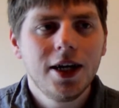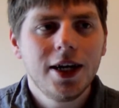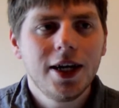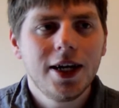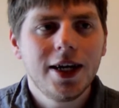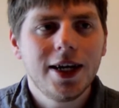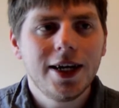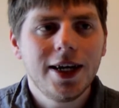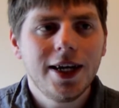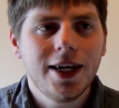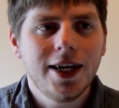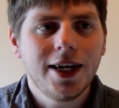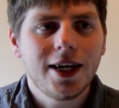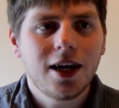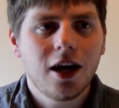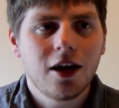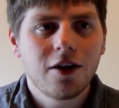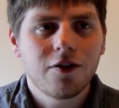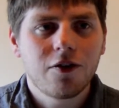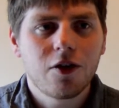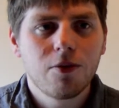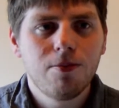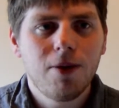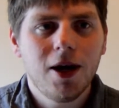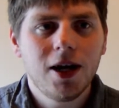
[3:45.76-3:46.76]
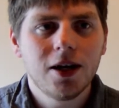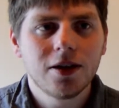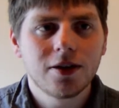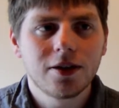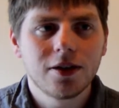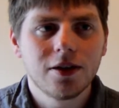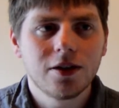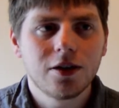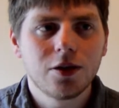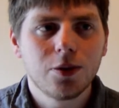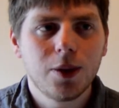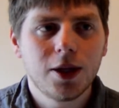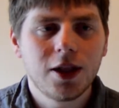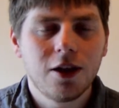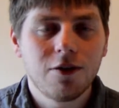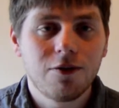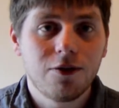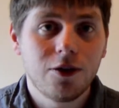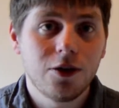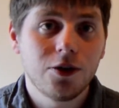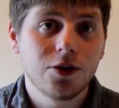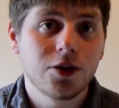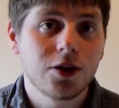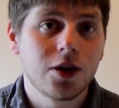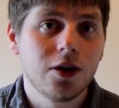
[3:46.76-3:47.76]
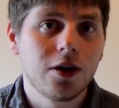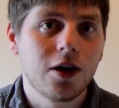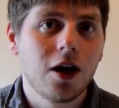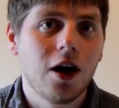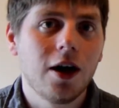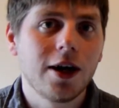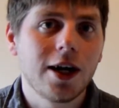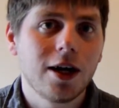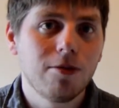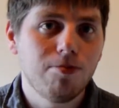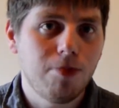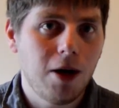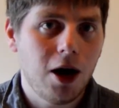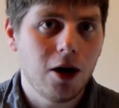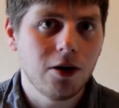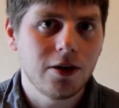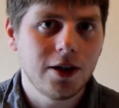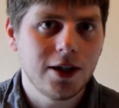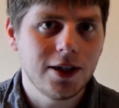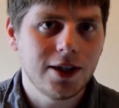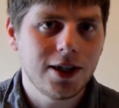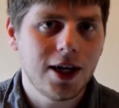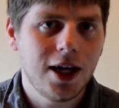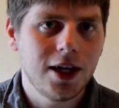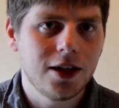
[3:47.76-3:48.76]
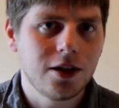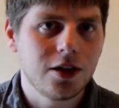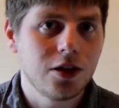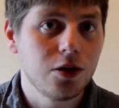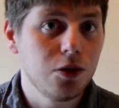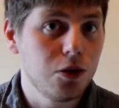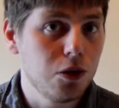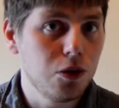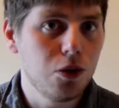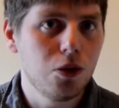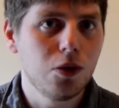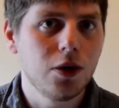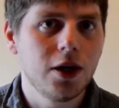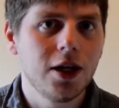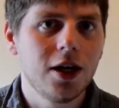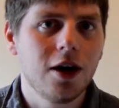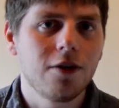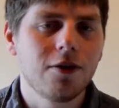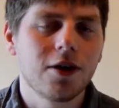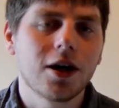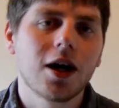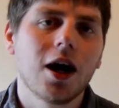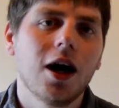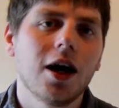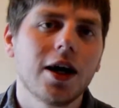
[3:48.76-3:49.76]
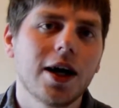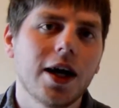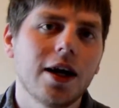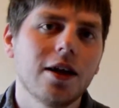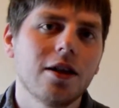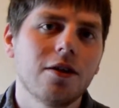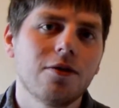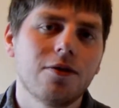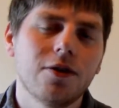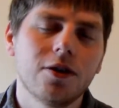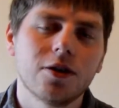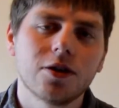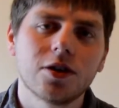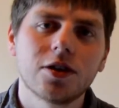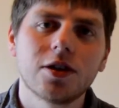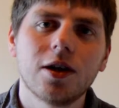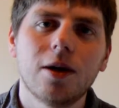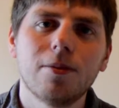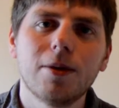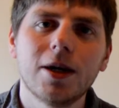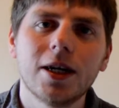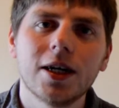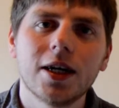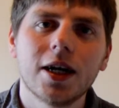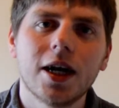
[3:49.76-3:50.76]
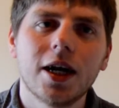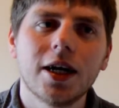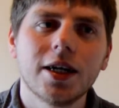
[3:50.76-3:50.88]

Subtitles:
he kind of compares it to when the first Hokage bowed his head to all the other Kage at the first summit,